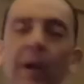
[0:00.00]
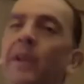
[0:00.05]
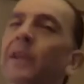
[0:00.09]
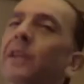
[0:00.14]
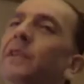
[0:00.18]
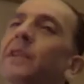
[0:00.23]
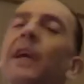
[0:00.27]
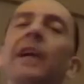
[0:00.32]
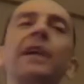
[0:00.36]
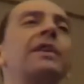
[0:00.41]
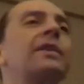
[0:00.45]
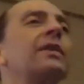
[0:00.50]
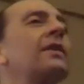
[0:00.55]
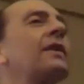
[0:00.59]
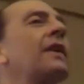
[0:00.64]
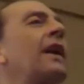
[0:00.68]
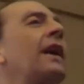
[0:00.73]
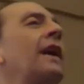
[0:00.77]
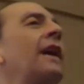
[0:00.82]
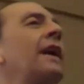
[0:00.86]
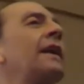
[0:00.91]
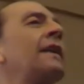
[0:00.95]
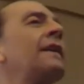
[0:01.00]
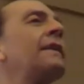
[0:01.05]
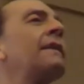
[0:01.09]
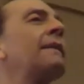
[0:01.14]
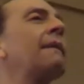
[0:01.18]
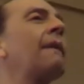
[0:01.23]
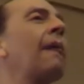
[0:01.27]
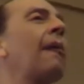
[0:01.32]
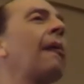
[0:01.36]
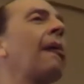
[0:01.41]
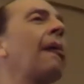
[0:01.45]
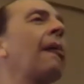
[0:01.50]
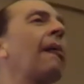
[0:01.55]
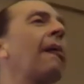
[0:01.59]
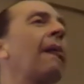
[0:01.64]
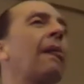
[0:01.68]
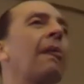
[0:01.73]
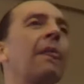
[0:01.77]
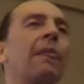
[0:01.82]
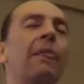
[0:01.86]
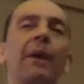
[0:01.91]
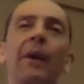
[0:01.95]
to take your land.
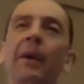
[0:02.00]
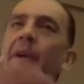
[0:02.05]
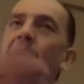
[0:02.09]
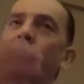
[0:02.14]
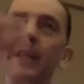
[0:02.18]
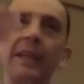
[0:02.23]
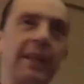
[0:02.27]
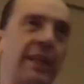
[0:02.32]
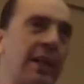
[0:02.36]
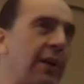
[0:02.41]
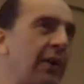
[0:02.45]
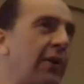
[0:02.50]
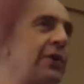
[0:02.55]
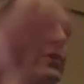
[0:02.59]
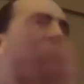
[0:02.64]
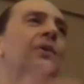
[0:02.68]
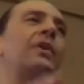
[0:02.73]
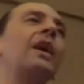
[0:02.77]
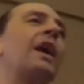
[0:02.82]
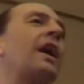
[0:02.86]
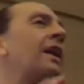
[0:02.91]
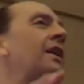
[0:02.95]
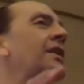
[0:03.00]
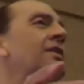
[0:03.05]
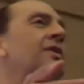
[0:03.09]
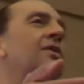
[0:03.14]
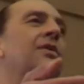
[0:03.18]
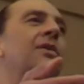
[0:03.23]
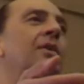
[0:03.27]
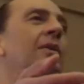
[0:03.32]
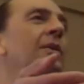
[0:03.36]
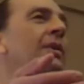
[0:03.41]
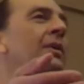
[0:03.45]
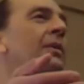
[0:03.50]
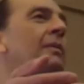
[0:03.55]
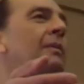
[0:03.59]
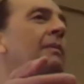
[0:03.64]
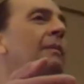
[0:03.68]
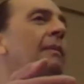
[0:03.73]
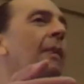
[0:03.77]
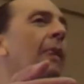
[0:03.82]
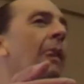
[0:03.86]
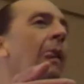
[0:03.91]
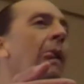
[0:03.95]
They're going to kill you guys too.
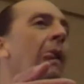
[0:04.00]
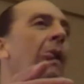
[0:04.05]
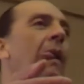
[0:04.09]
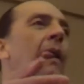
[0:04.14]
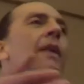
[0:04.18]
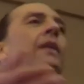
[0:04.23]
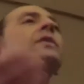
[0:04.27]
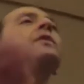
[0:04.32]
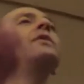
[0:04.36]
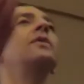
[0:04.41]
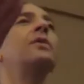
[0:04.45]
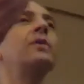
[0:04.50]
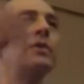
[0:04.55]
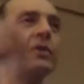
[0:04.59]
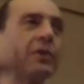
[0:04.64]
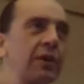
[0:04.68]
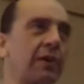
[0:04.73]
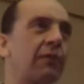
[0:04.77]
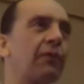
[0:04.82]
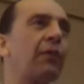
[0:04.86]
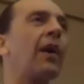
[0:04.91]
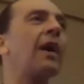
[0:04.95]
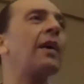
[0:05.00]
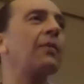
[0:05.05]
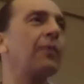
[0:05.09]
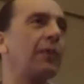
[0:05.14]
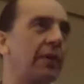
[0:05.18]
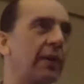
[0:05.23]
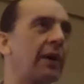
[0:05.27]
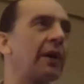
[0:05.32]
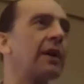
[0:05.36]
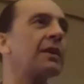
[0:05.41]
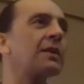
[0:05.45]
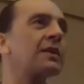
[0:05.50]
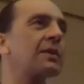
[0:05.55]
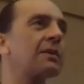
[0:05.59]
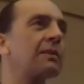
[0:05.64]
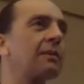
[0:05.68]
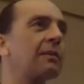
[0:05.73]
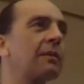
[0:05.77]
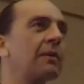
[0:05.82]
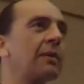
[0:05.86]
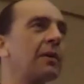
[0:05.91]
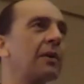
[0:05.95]
You should fight with us.
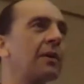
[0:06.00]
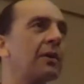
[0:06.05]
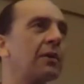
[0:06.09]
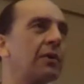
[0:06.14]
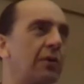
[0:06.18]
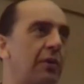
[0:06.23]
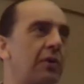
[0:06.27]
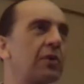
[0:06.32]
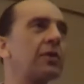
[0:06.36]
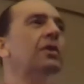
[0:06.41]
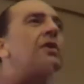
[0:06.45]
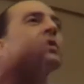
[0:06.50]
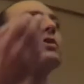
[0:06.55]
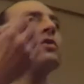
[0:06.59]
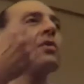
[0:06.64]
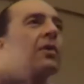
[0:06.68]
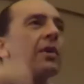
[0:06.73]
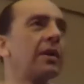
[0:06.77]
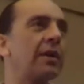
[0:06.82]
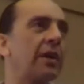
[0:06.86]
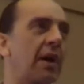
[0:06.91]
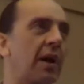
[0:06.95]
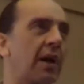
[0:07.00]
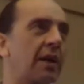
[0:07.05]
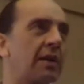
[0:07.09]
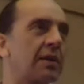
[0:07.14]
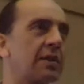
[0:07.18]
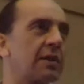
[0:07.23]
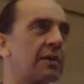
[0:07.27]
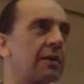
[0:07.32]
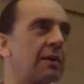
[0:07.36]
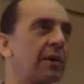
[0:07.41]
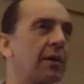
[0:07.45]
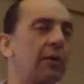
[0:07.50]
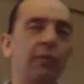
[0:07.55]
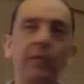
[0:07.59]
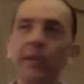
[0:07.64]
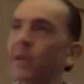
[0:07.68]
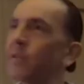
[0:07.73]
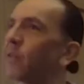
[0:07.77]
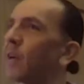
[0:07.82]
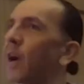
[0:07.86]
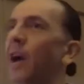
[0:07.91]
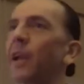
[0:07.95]
You should join us.
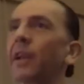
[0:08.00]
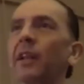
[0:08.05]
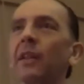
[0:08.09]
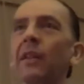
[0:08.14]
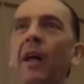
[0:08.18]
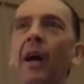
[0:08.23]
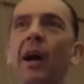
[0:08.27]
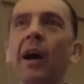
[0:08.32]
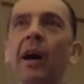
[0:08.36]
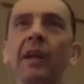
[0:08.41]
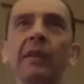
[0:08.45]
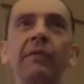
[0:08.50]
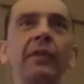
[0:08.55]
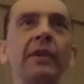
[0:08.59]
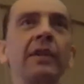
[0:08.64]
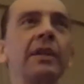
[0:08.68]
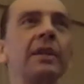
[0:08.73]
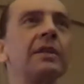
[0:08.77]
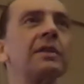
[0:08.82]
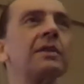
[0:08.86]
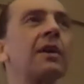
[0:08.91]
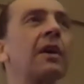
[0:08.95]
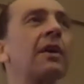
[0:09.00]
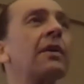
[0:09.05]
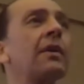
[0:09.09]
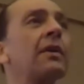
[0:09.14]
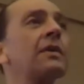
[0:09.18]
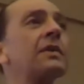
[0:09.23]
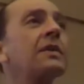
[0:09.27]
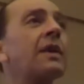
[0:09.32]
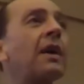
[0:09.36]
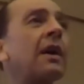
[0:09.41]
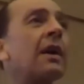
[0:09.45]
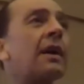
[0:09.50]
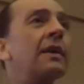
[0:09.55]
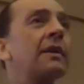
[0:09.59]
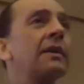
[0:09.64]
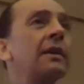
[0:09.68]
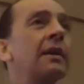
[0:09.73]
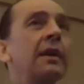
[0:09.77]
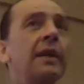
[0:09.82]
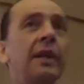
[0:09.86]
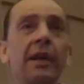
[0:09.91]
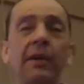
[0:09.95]
We've got a lot of Indians on our side.
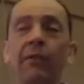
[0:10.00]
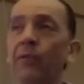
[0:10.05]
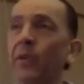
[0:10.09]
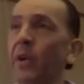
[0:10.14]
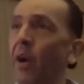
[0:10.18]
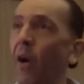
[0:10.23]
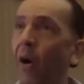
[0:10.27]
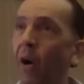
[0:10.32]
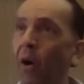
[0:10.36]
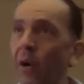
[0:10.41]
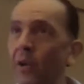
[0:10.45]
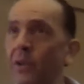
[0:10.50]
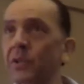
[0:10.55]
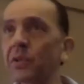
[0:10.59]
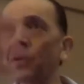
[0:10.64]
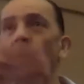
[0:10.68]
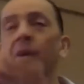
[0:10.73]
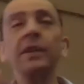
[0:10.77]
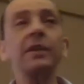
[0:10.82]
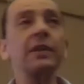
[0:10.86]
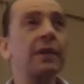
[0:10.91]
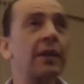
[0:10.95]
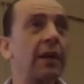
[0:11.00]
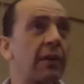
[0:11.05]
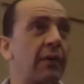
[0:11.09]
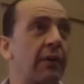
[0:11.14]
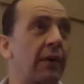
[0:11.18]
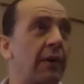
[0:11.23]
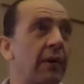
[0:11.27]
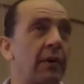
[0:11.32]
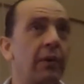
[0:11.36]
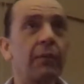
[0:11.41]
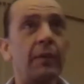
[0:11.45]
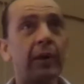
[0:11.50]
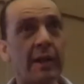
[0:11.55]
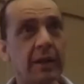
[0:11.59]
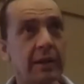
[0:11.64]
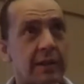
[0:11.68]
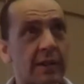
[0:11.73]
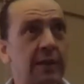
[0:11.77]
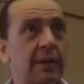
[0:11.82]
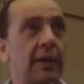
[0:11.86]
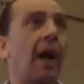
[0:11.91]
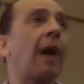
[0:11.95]
If we all join together, we can
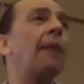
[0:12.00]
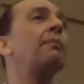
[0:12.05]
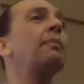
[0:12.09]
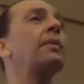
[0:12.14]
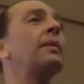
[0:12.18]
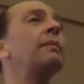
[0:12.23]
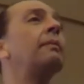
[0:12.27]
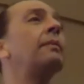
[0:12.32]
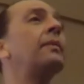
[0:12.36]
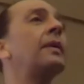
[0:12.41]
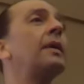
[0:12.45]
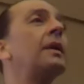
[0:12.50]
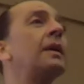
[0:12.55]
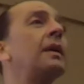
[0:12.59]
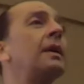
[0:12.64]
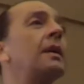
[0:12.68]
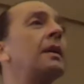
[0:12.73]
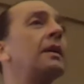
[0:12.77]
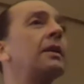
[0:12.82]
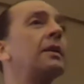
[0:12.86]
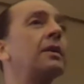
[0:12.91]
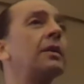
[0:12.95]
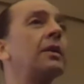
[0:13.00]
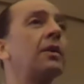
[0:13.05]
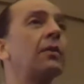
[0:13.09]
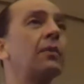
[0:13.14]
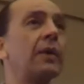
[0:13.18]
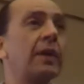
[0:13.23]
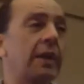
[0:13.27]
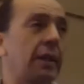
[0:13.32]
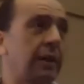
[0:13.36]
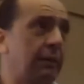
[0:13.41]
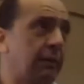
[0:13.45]
stop them. We can